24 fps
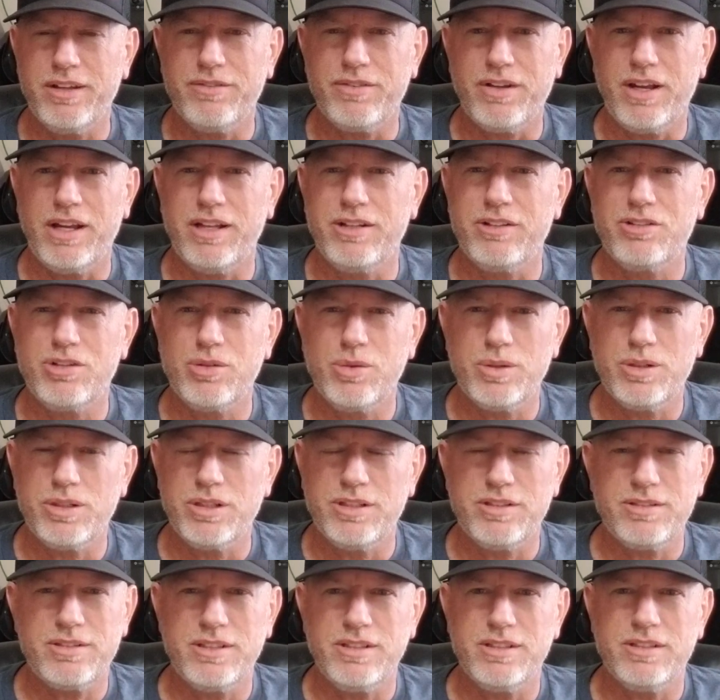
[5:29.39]
If I had 200
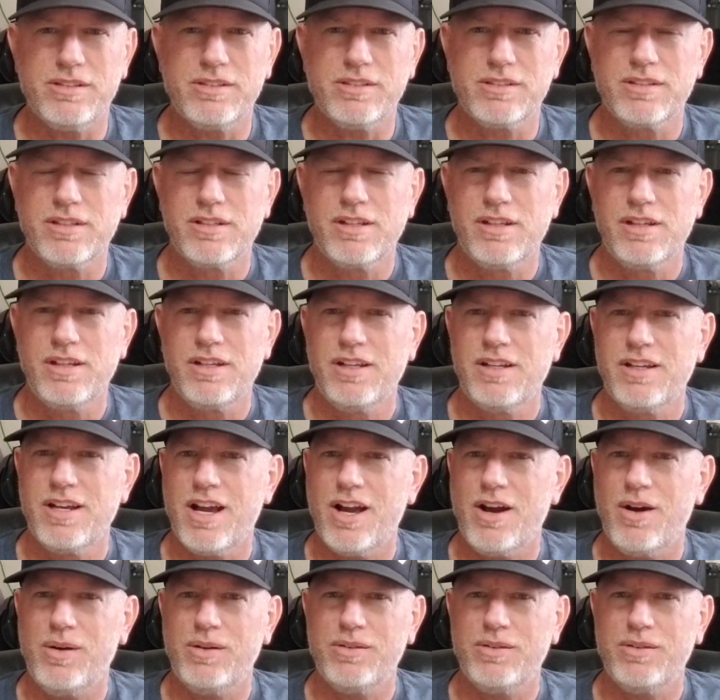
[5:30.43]
listings, I